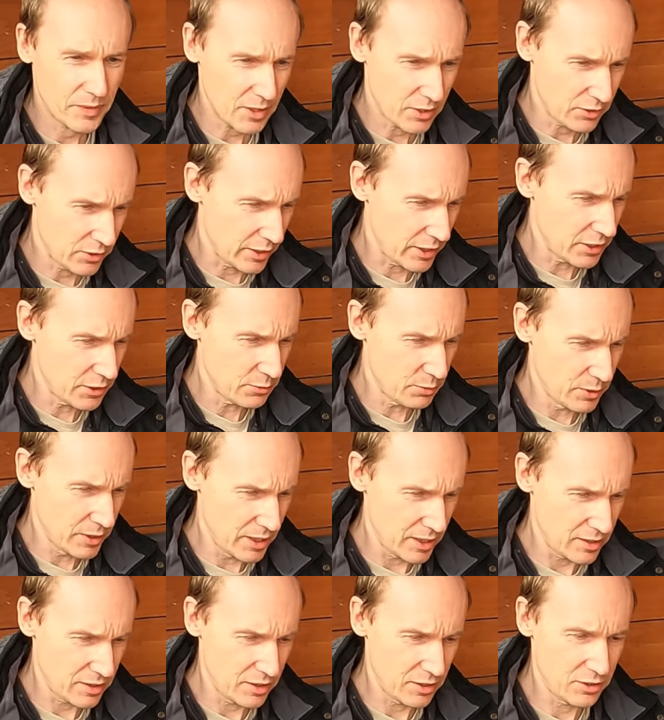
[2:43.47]
So this one
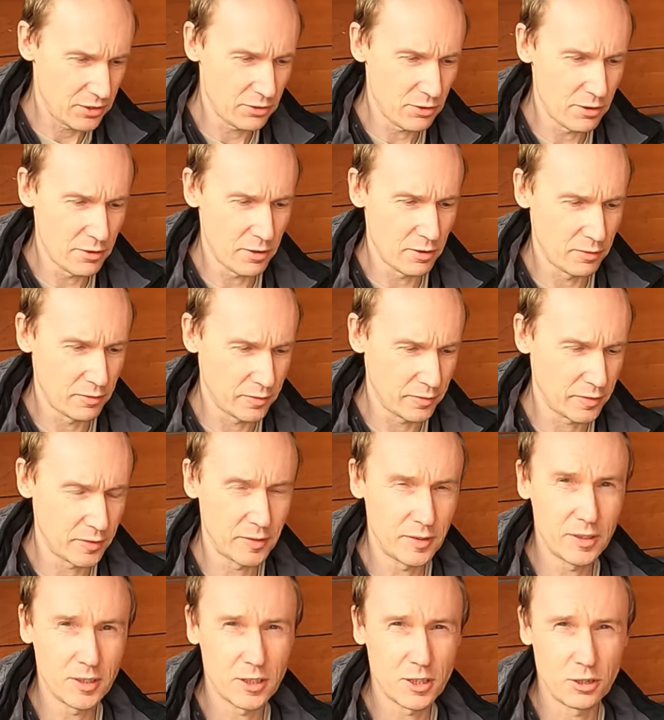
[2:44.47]
is the Sonoff
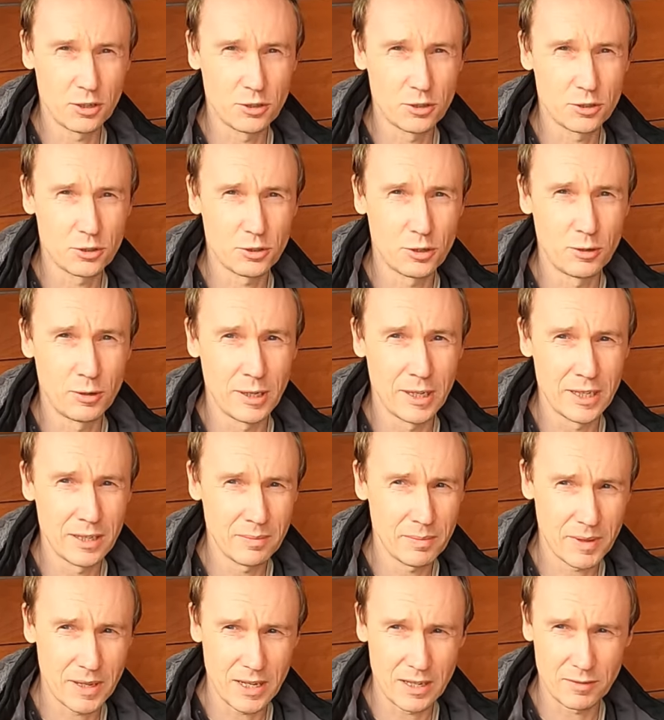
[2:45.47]
controller
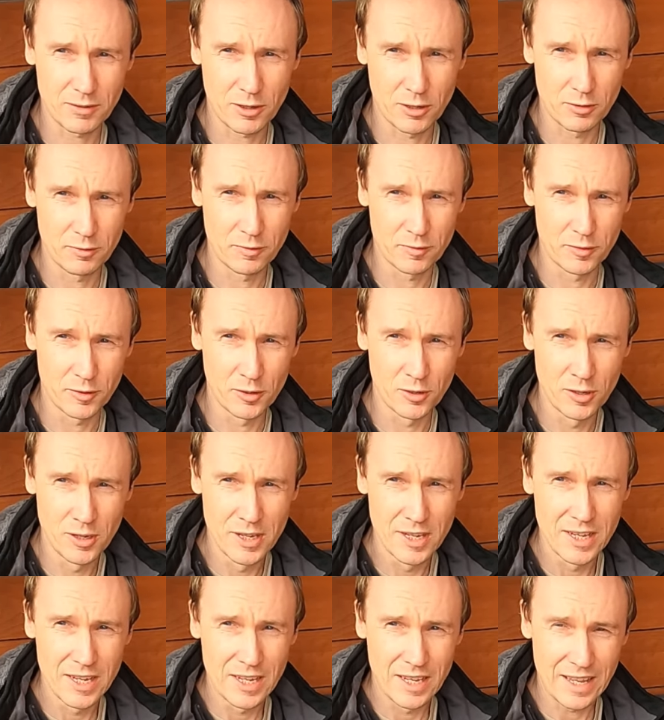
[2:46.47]
that I've gone for.
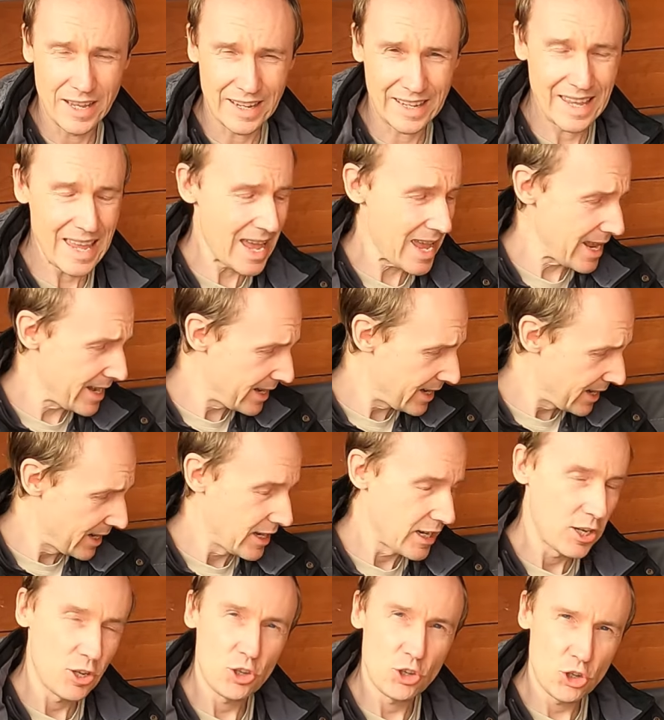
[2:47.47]
Again,
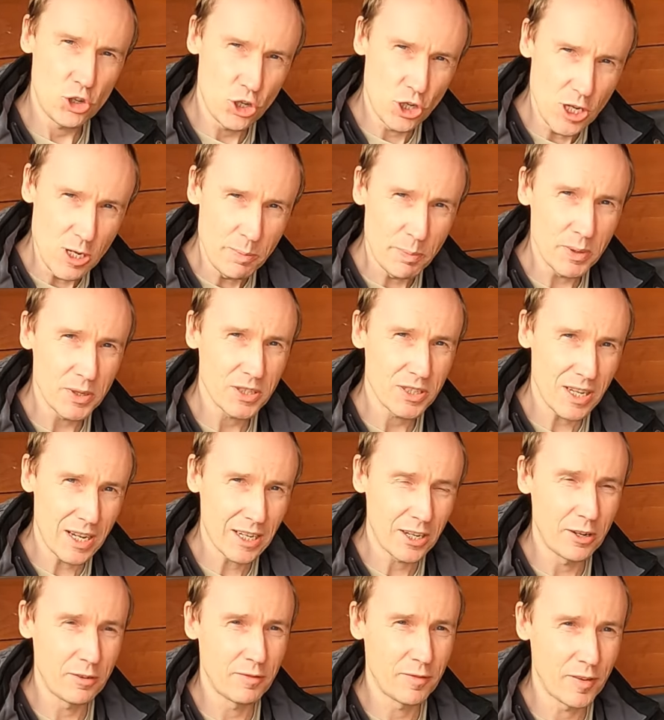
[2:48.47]
cheapest
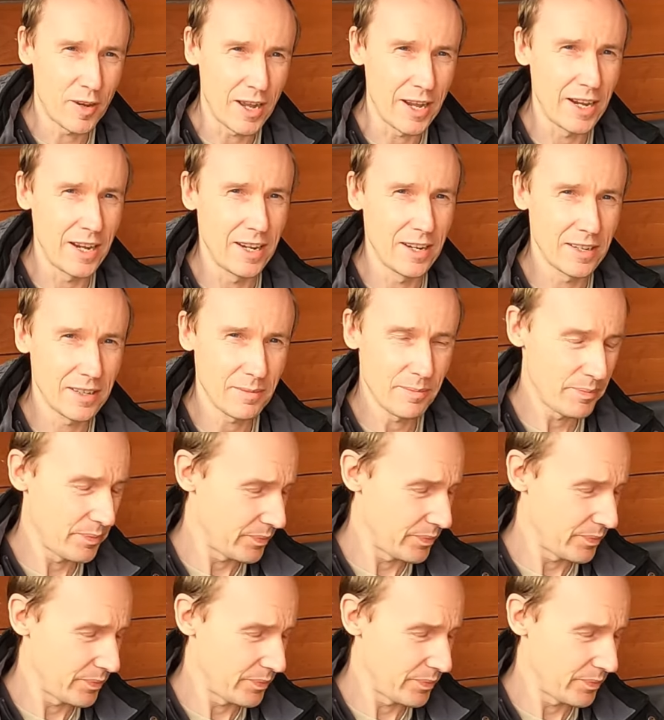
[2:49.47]
I could find.